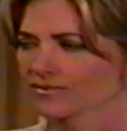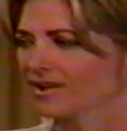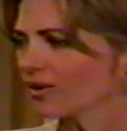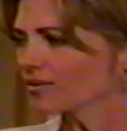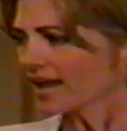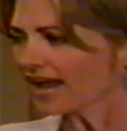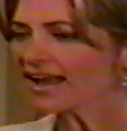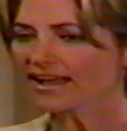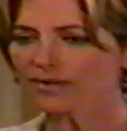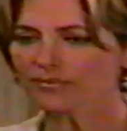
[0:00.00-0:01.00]
Well,
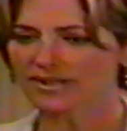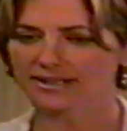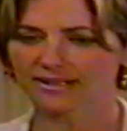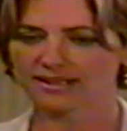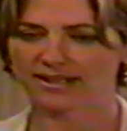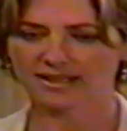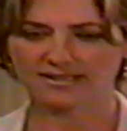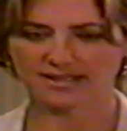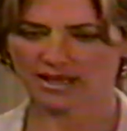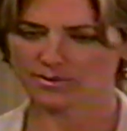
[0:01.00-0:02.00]
okay, but he
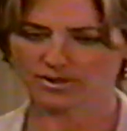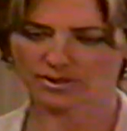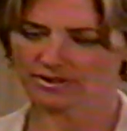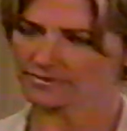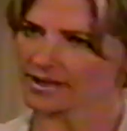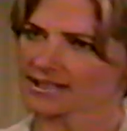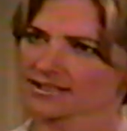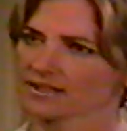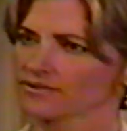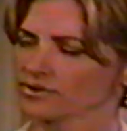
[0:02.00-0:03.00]
said he was going to
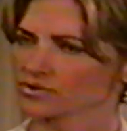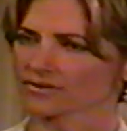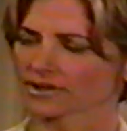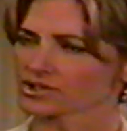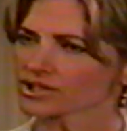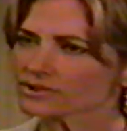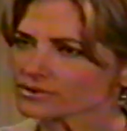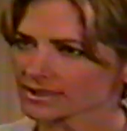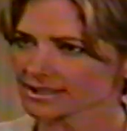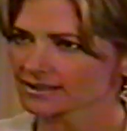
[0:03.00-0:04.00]
invest in the future of our
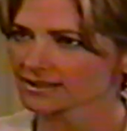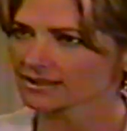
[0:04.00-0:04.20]
children,